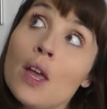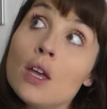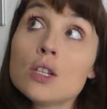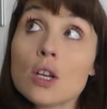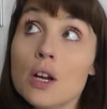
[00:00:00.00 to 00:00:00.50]

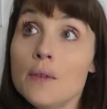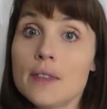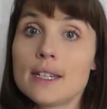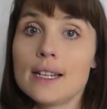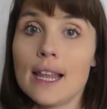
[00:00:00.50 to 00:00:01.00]
sorry for
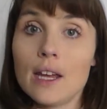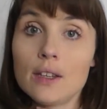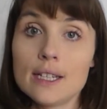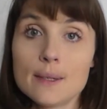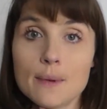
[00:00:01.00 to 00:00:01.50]
the delay
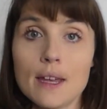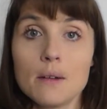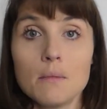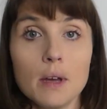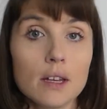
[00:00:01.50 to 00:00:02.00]
on this
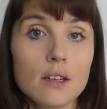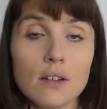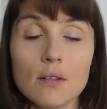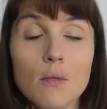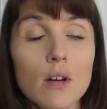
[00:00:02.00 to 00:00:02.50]
one, but you
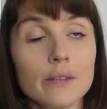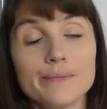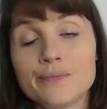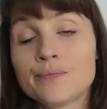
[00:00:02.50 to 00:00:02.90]
know what?